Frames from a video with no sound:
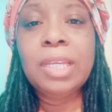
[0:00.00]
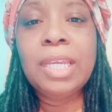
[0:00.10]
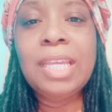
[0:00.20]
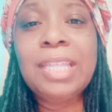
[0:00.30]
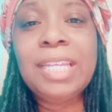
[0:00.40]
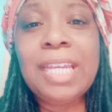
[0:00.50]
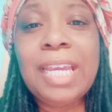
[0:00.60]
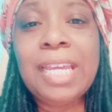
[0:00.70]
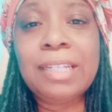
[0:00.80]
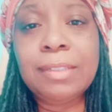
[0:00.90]
In the
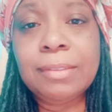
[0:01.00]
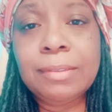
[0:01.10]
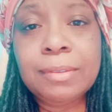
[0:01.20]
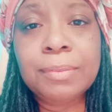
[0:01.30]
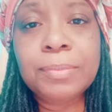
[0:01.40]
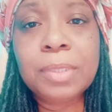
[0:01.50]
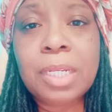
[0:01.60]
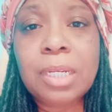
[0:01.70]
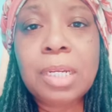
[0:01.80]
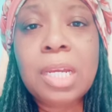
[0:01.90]
end,
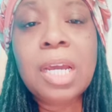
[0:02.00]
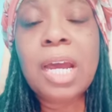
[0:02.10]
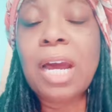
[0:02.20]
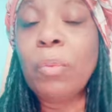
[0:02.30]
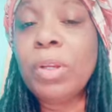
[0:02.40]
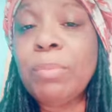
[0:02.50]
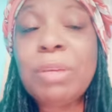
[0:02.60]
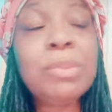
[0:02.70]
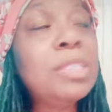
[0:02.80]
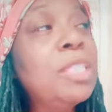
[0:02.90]
I want to be
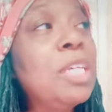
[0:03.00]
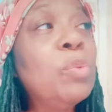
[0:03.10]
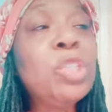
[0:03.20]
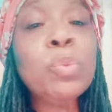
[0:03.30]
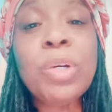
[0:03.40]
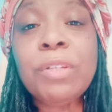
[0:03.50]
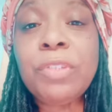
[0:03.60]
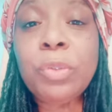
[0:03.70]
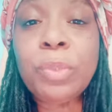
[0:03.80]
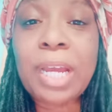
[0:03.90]
able to see which one of
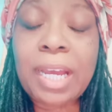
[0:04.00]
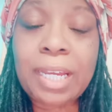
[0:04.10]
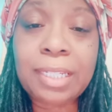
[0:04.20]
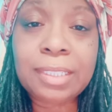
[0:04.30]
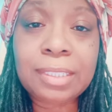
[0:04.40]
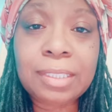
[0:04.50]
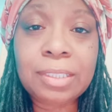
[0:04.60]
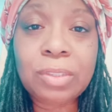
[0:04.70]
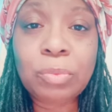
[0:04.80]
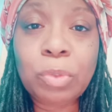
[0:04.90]
you guys
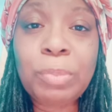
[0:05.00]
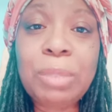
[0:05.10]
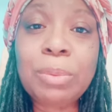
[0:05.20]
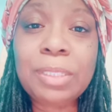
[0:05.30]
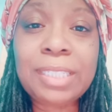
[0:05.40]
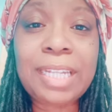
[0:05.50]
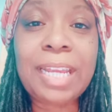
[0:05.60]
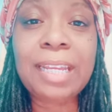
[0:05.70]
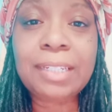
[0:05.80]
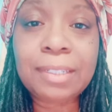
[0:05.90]
will be able to
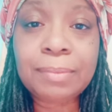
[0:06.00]
stand.